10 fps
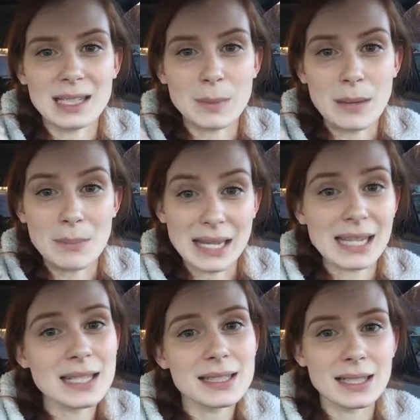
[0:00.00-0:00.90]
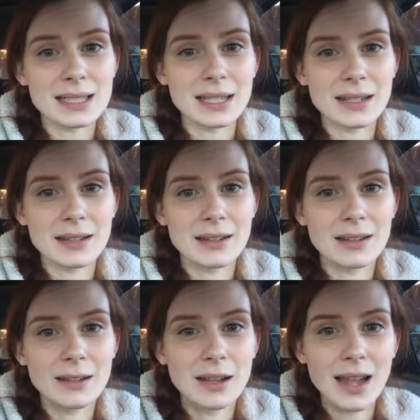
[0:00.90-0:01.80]
is by being consistent
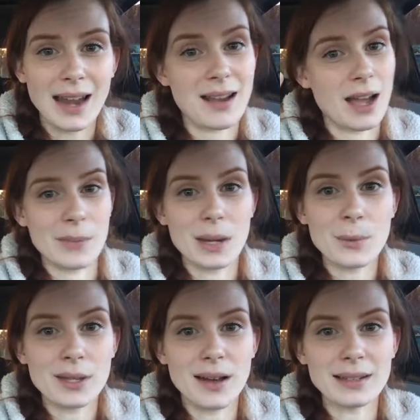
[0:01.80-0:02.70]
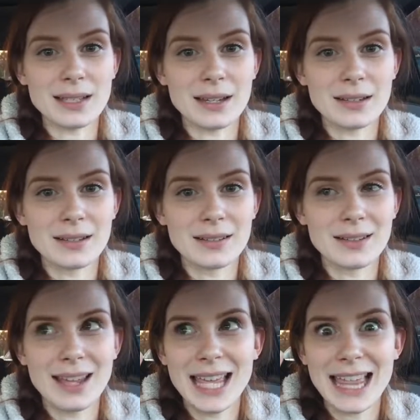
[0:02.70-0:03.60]
and coming up with content.
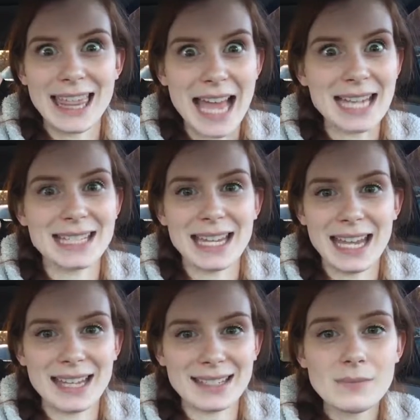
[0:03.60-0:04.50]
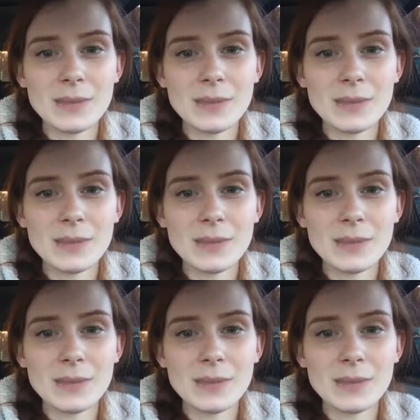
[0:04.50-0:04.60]
That's it.